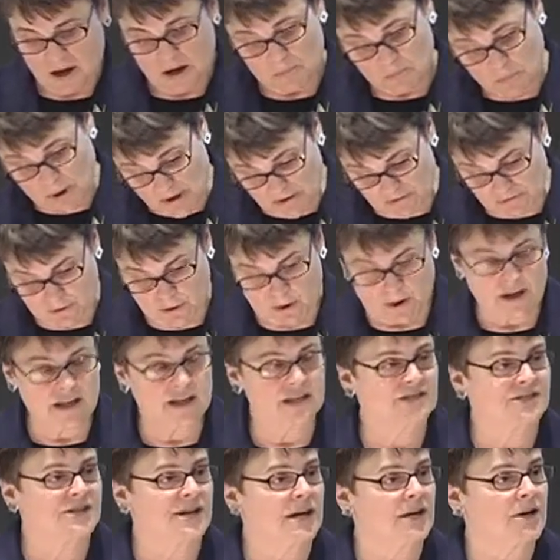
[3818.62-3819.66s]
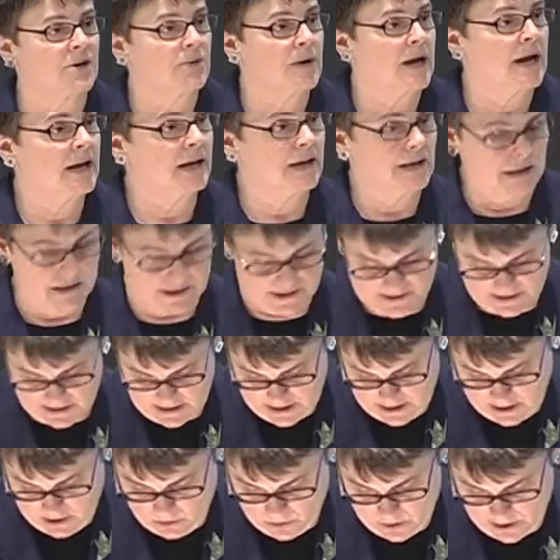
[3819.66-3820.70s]
But a Freudian psychoanalyst
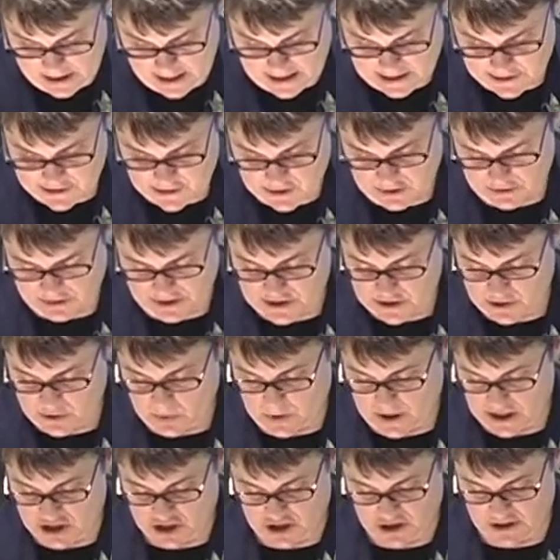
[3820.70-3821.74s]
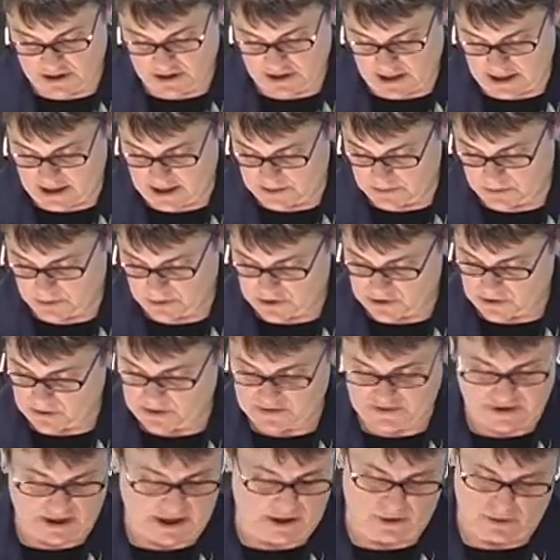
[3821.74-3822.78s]
would answer this question, uh, would sort
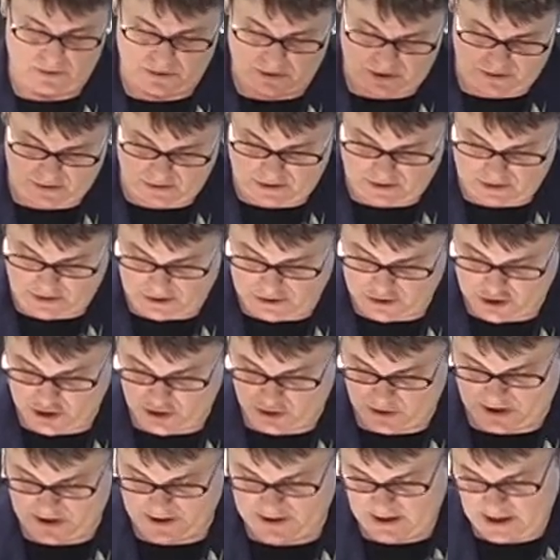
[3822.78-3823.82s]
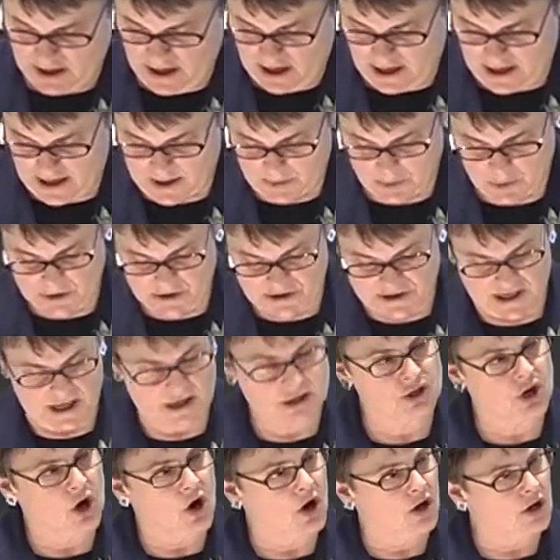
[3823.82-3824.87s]
of say, oh, no, no, no, Judith, um, would,
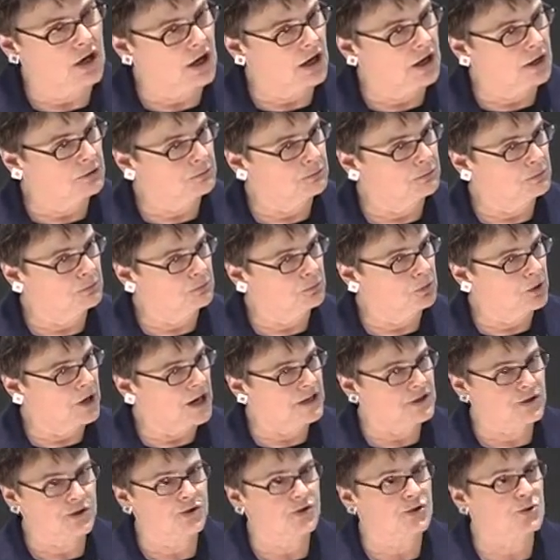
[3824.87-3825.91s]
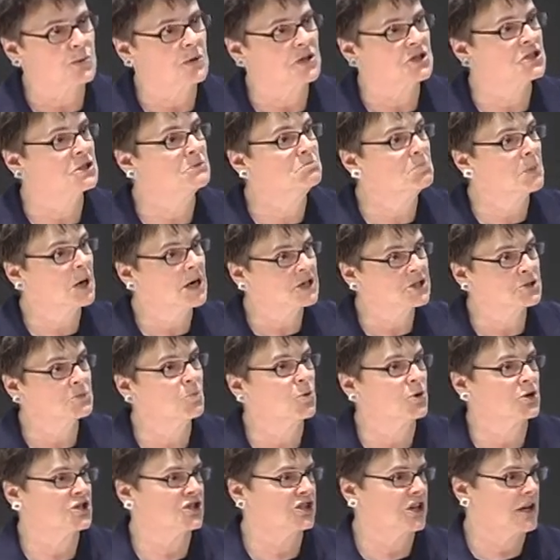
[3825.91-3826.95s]
talk, uh, would answer this question much
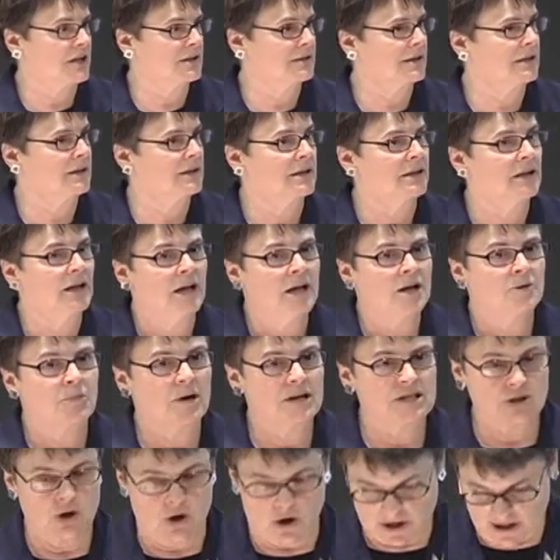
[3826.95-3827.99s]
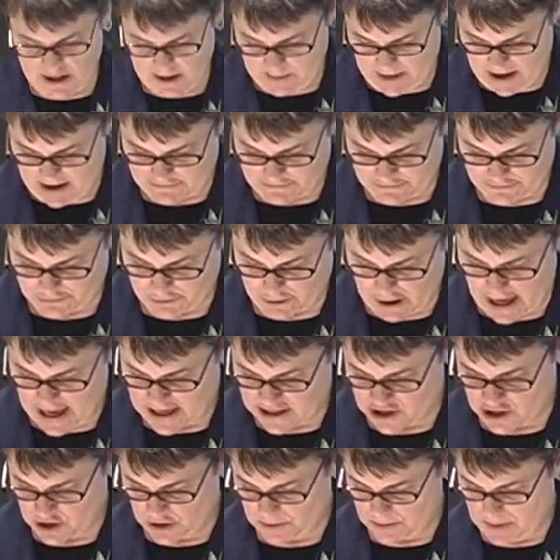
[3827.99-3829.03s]
more gently by talking about
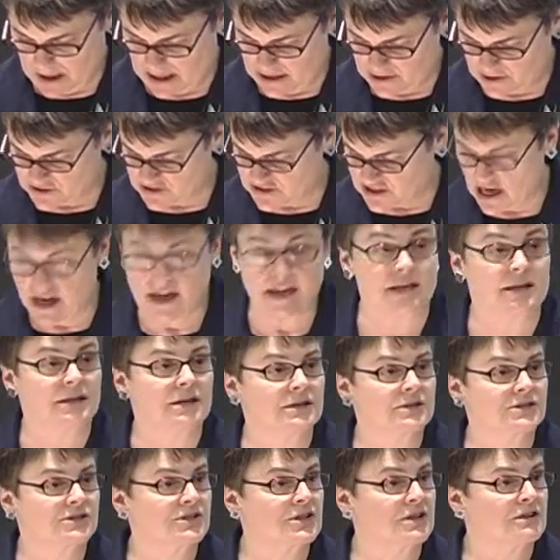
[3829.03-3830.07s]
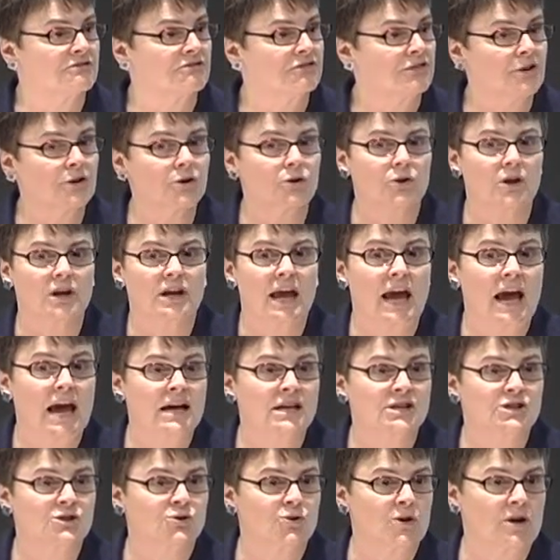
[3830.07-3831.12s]
fragile male psyches that fear the
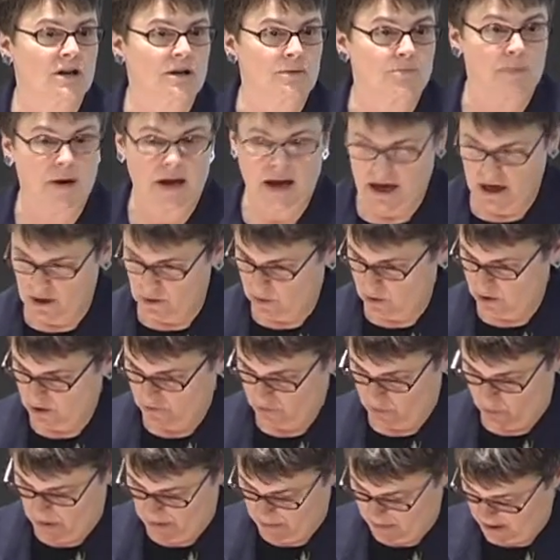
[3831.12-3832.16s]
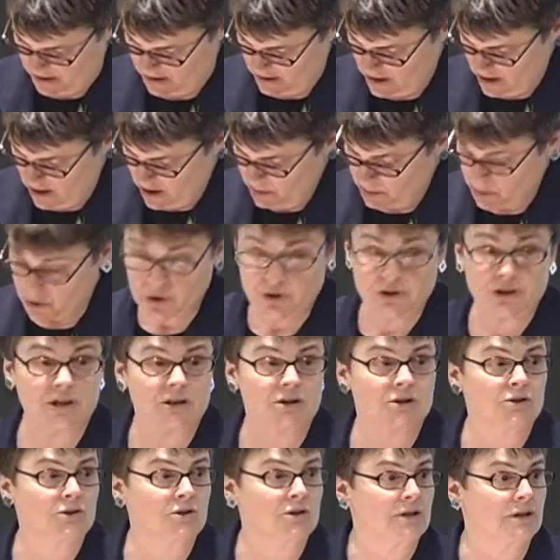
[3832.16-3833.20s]
castrating power of women,
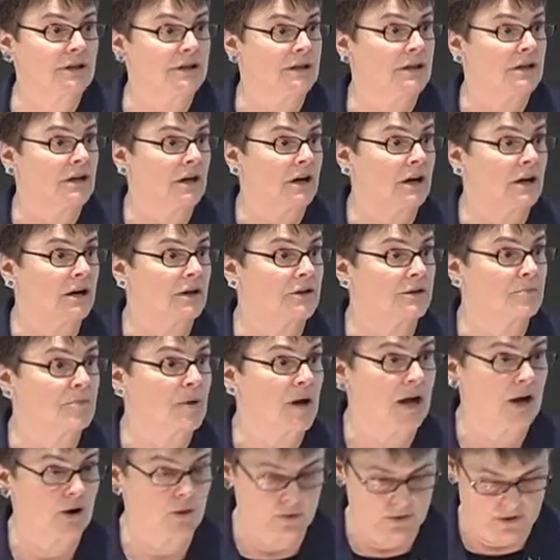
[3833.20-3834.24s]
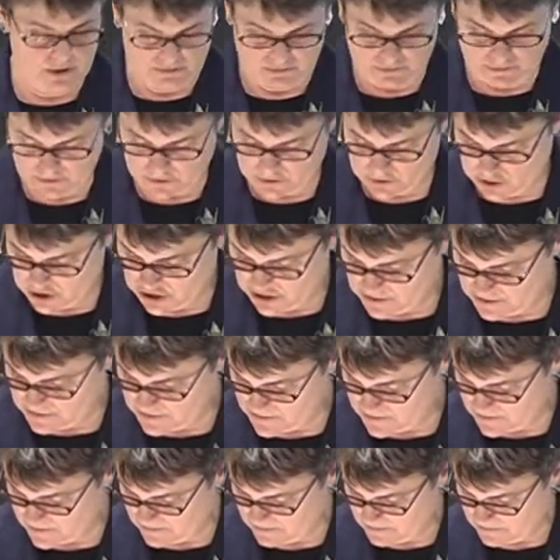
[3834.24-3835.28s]
particularly uh, the power of
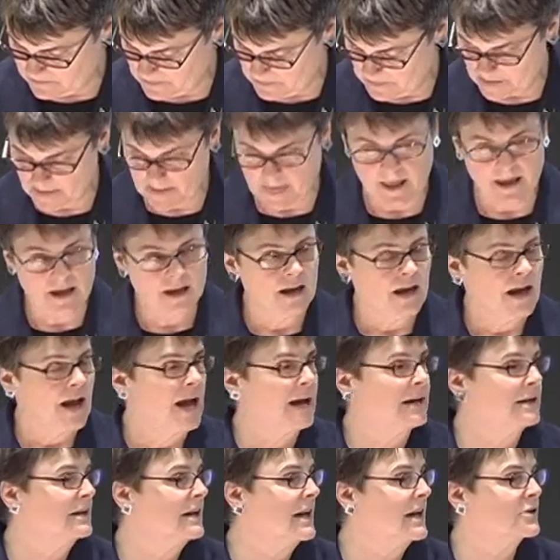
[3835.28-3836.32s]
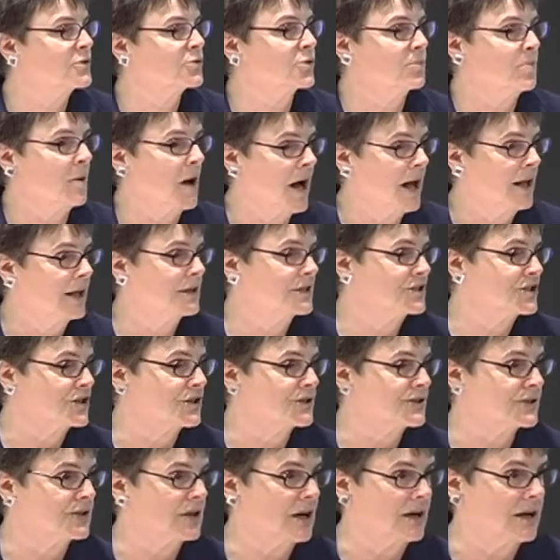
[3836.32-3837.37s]
virgins. And an
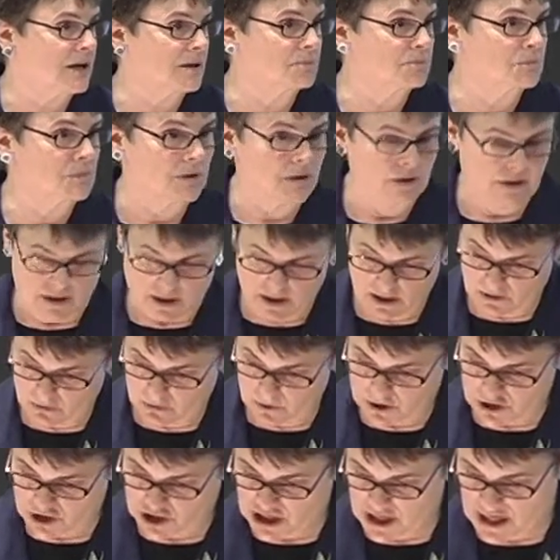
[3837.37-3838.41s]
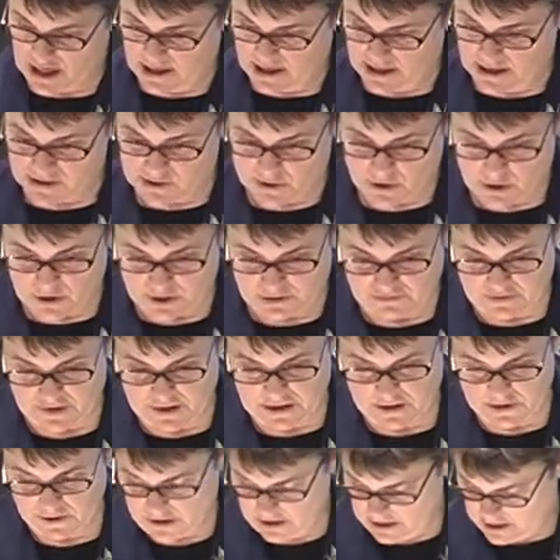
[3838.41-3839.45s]
anthropologist um, uh, would shake his or her
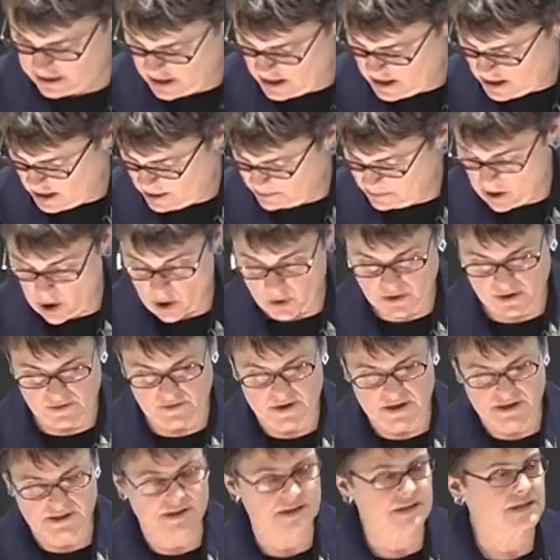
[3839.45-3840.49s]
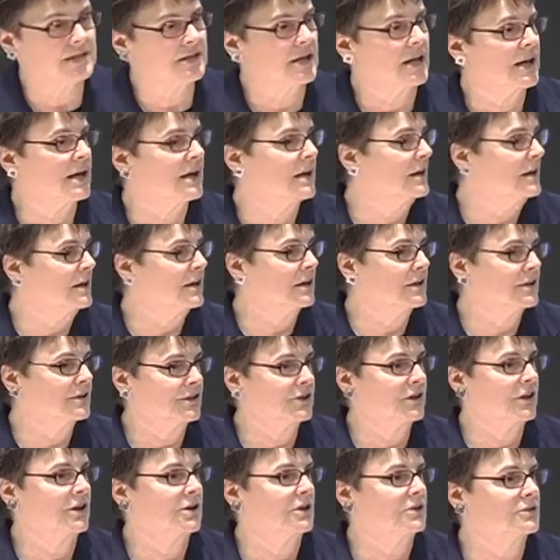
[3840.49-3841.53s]
finger at, at, both of us and say, oh, you
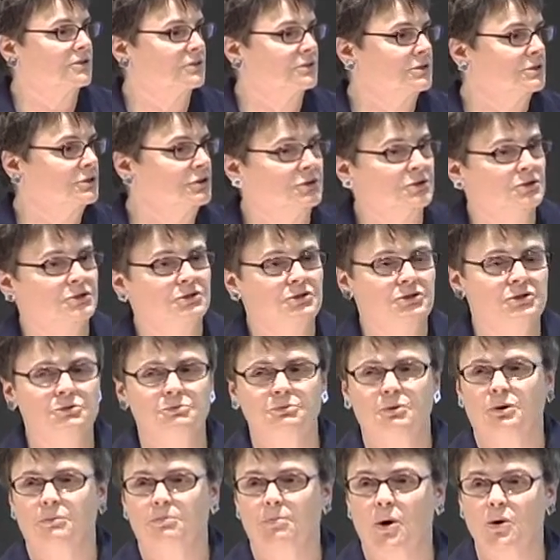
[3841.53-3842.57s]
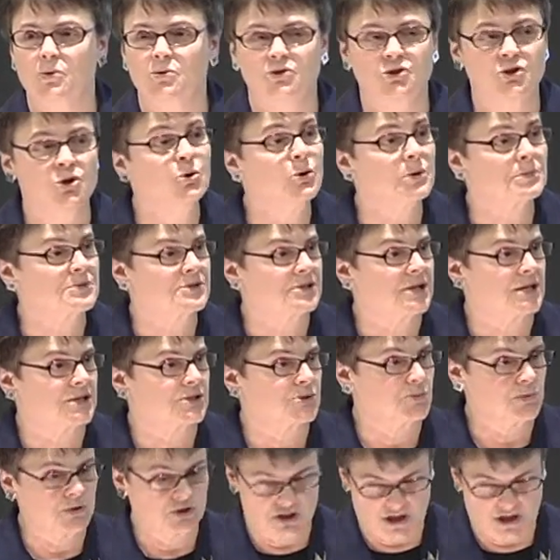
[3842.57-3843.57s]
know, you're, you are both too obsessed with